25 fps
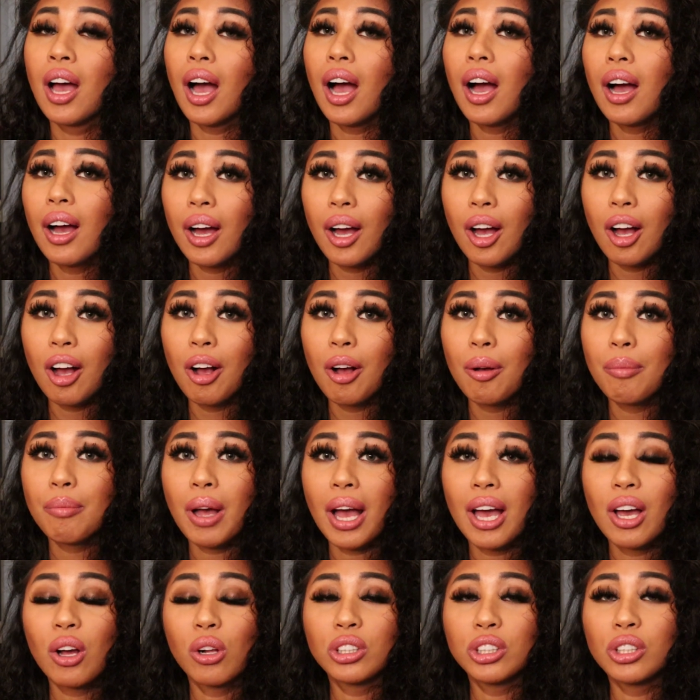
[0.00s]

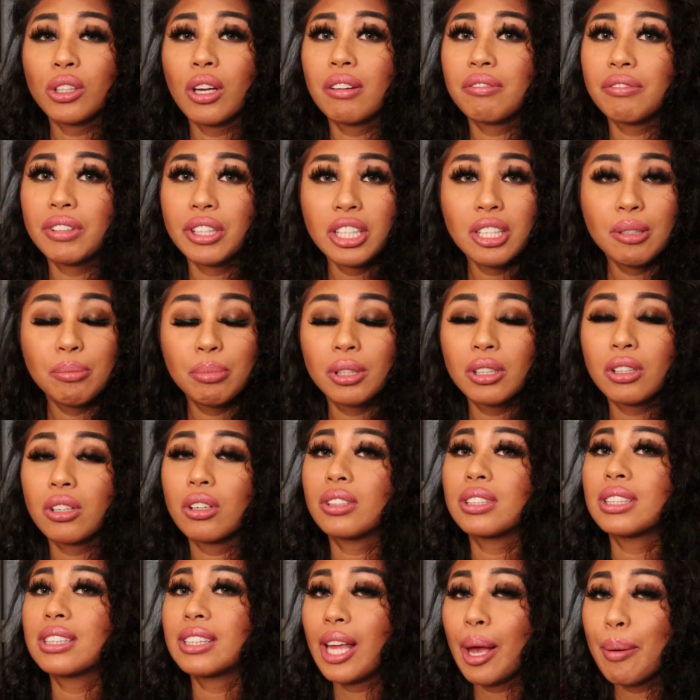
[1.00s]
I also have an ebook
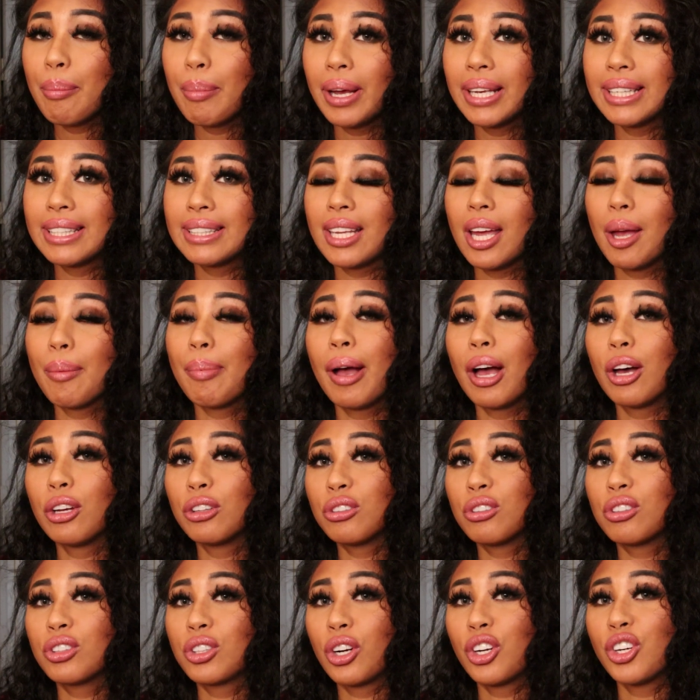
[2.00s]
on step-by-step how
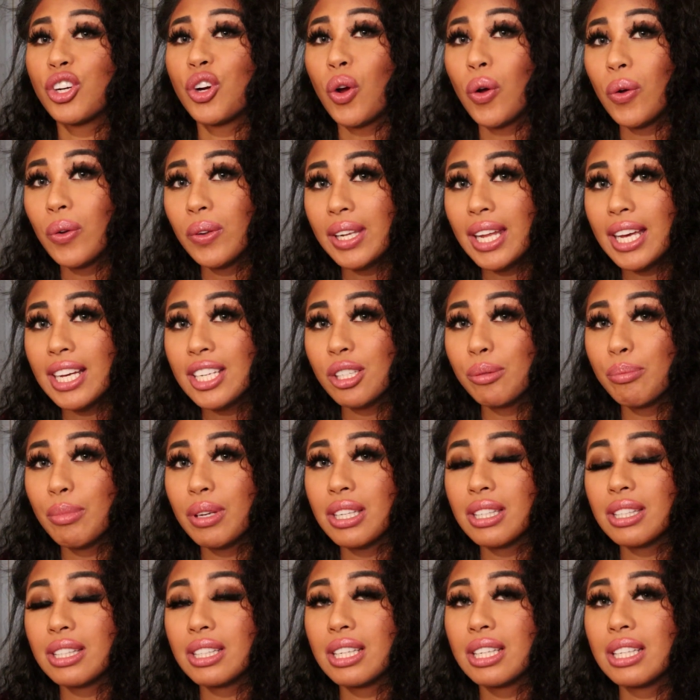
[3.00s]
to start your own lash
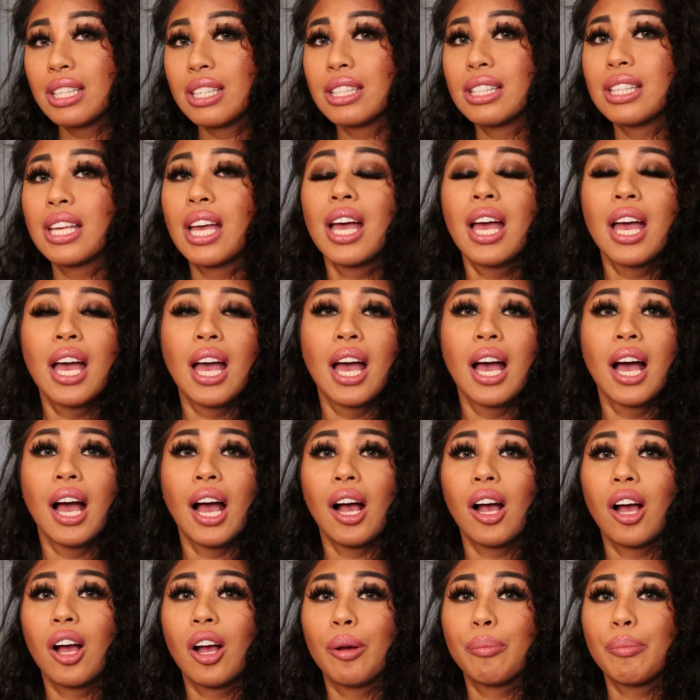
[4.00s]
business
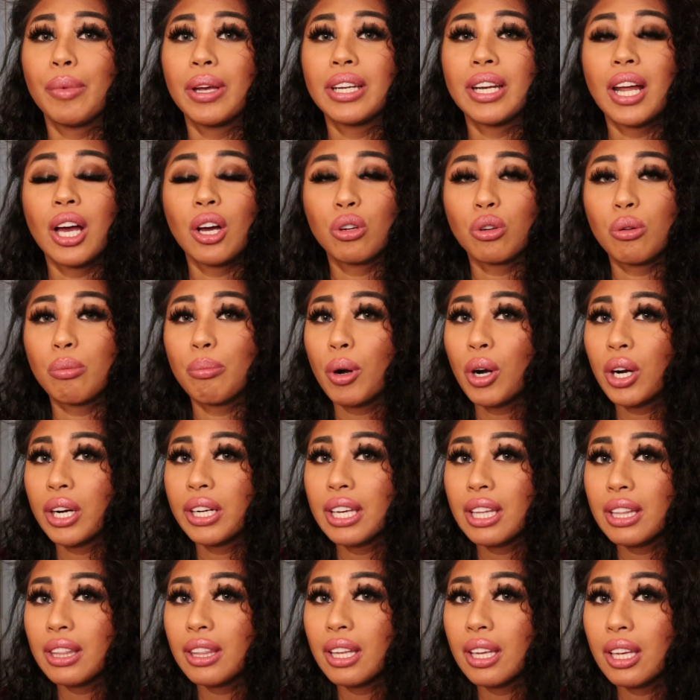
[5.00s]
and how to
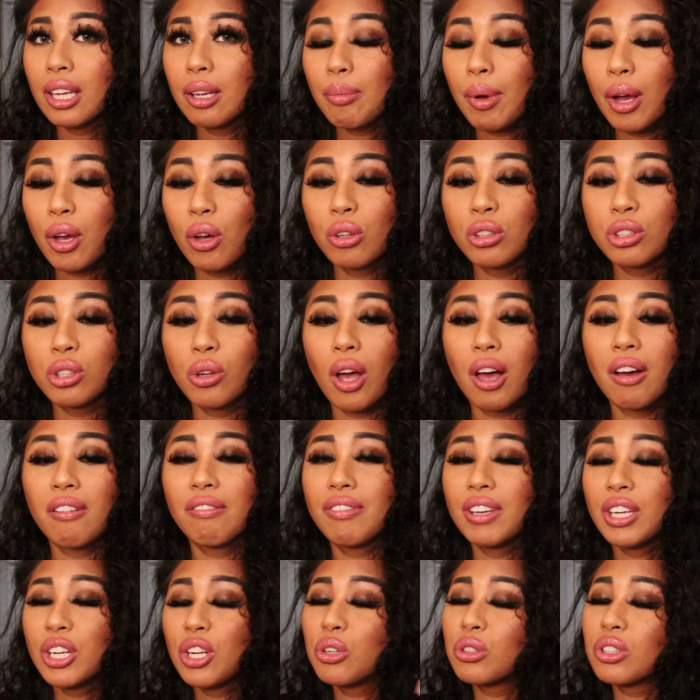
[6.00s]
market them. I also have
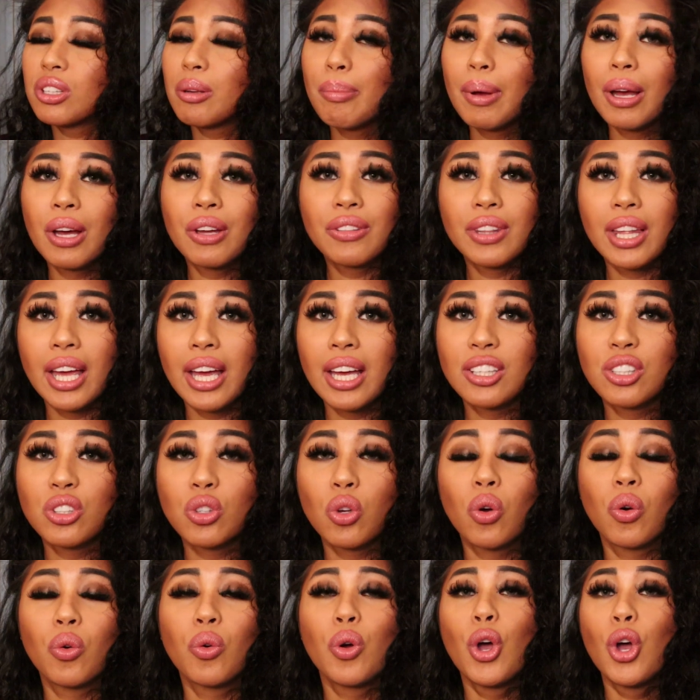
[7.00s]
videos about that,
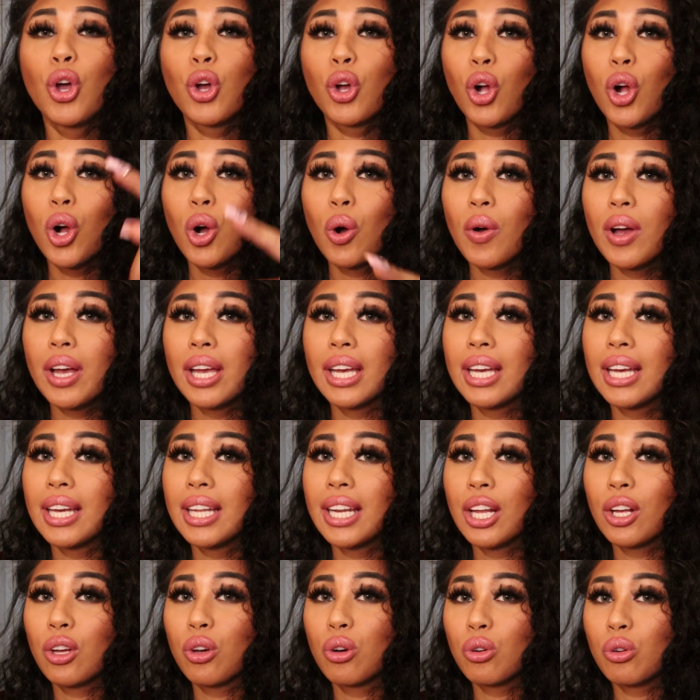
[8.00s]
so go
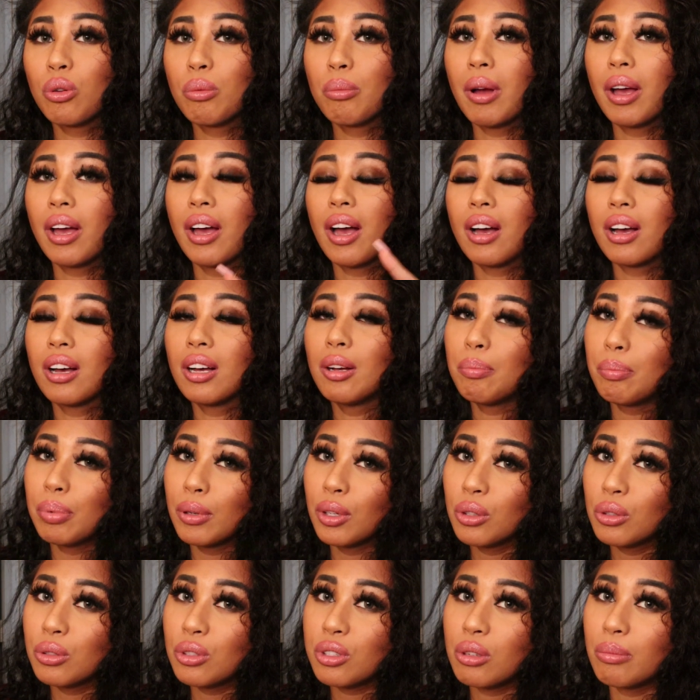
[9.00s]
ahead and go to my
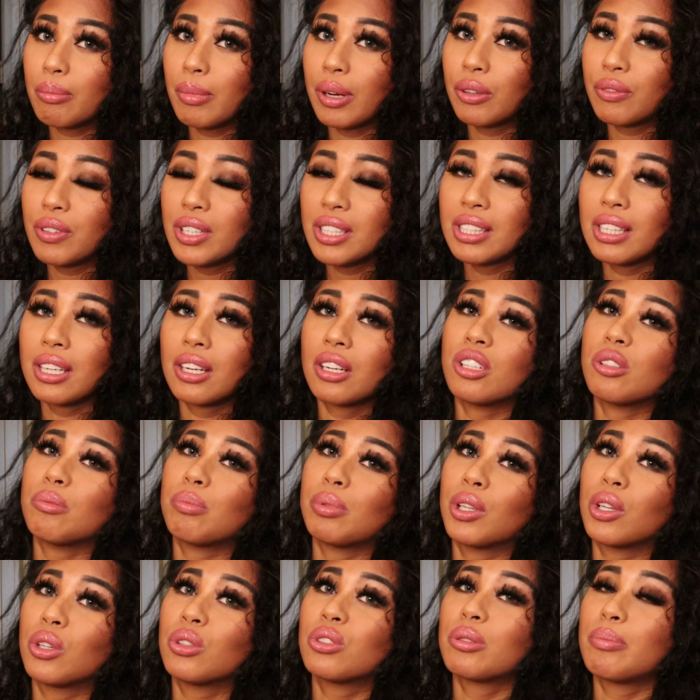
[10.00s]
uploads and my recent
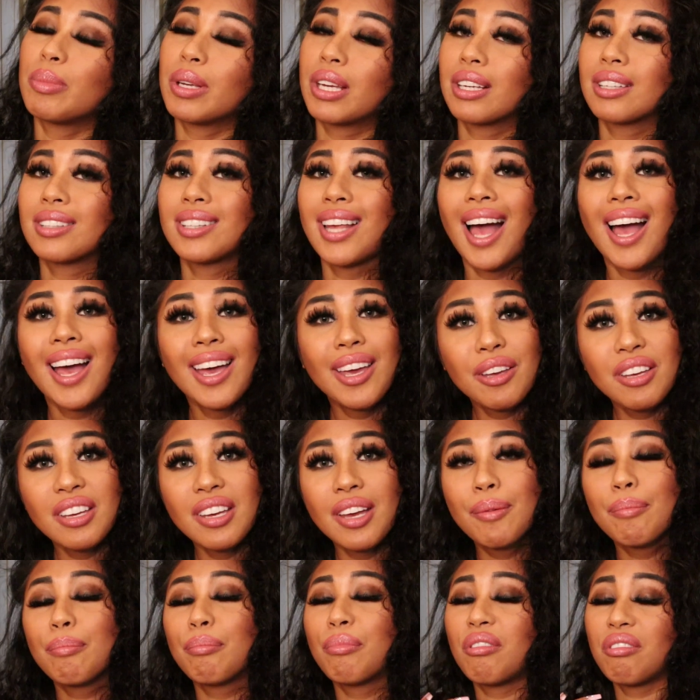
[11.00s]
uploads, because I
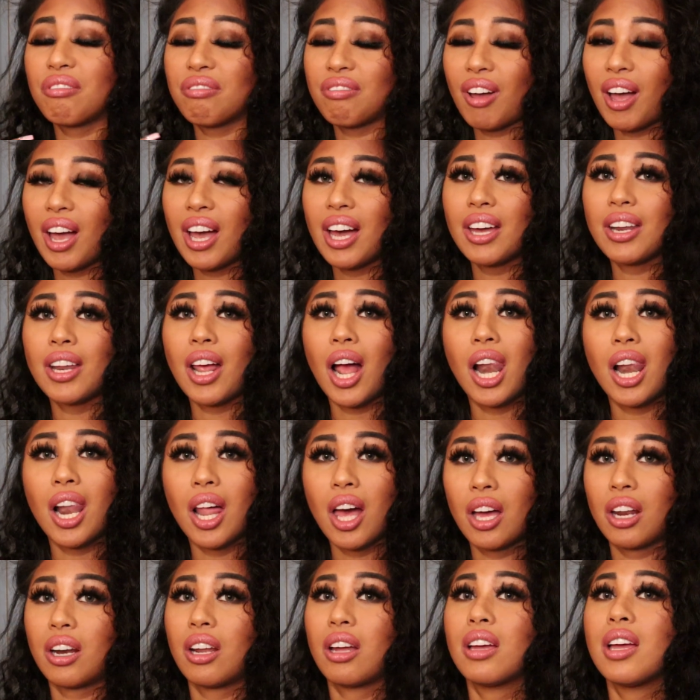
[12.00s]
provide a
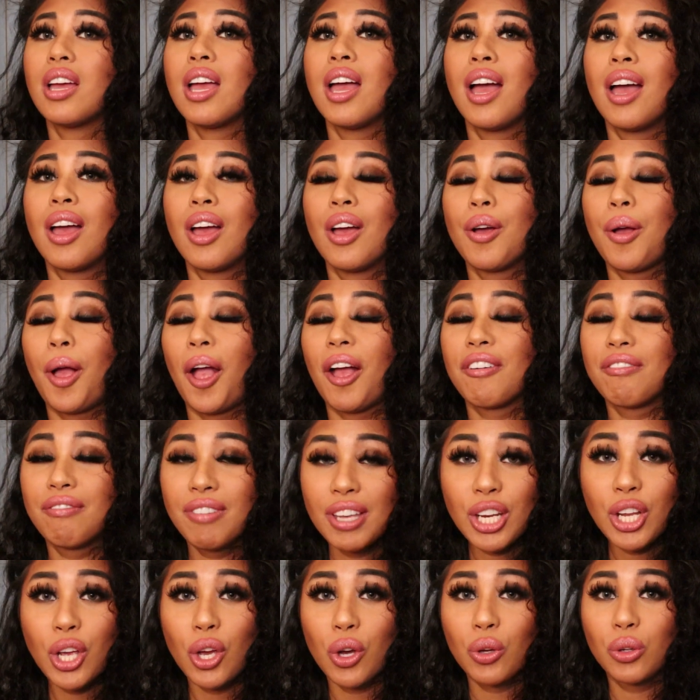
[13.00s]
lot of
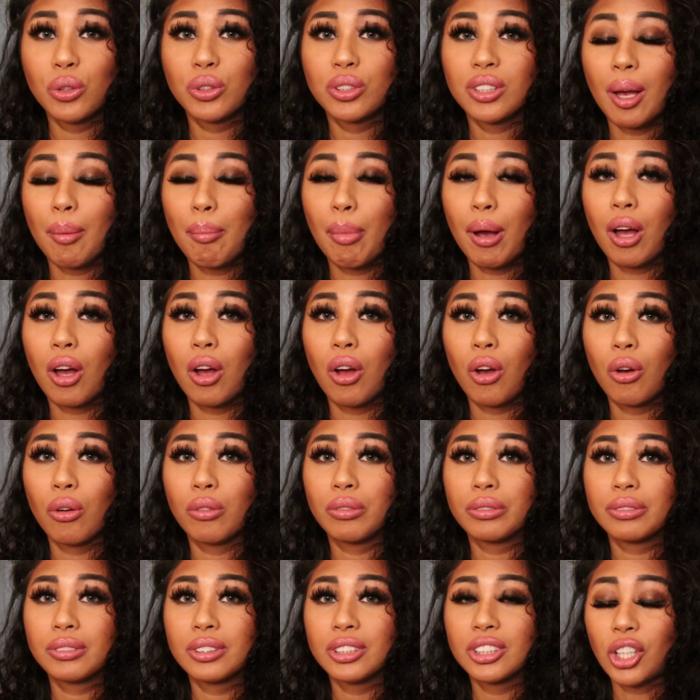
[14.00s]
videos
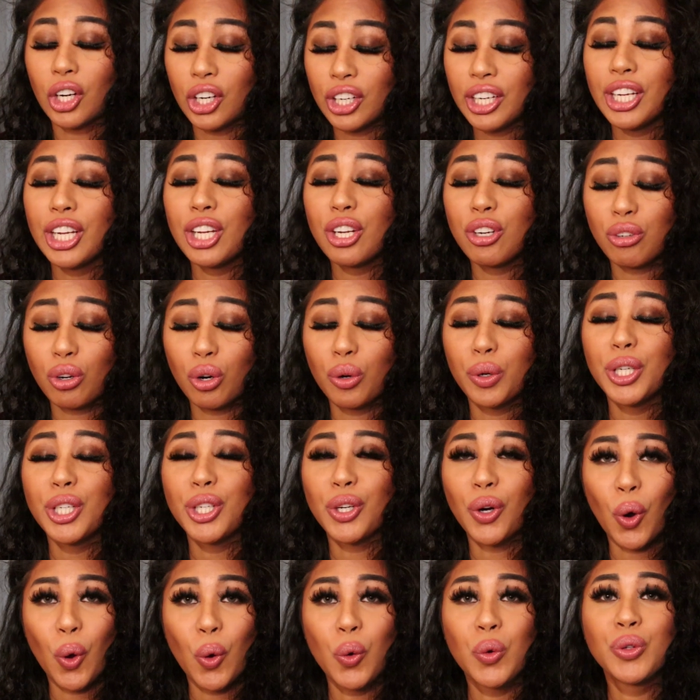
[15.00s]
about starting and growing
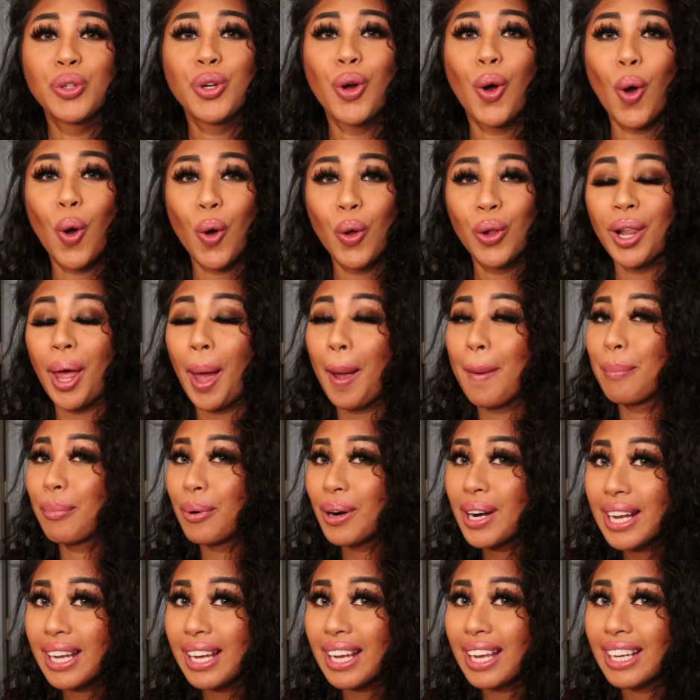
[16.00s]
your own online
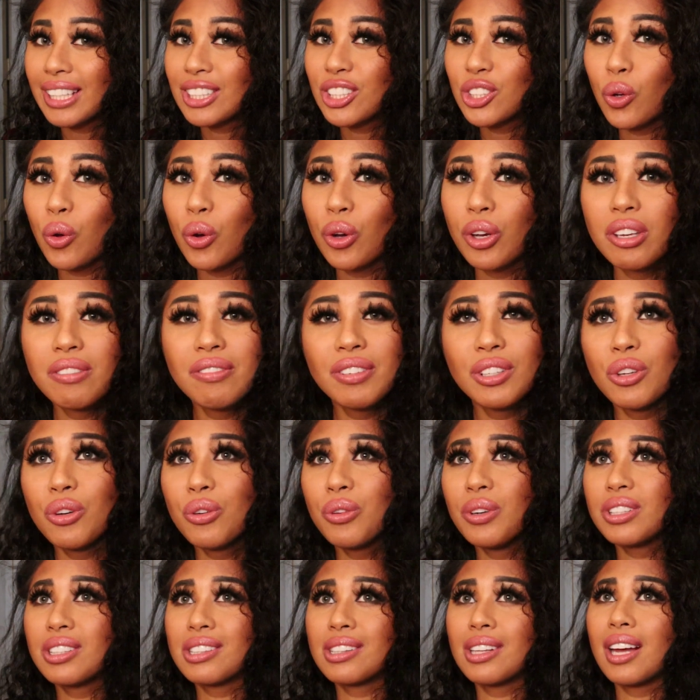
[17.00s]
brand. So even
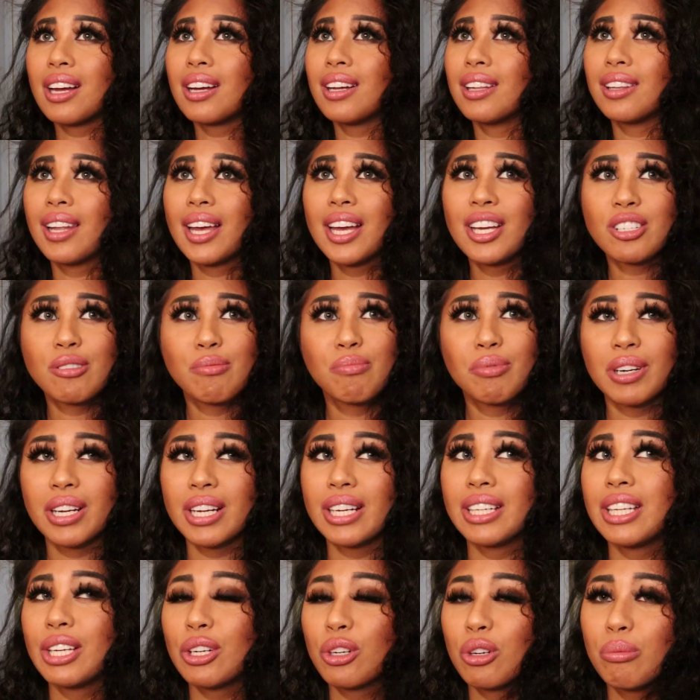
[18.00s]
though it's not a lash
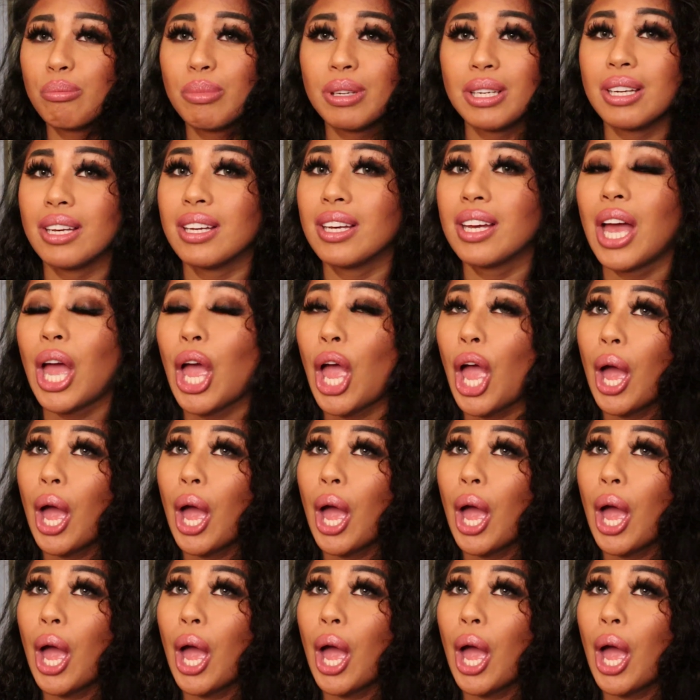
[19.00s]
brand, it could be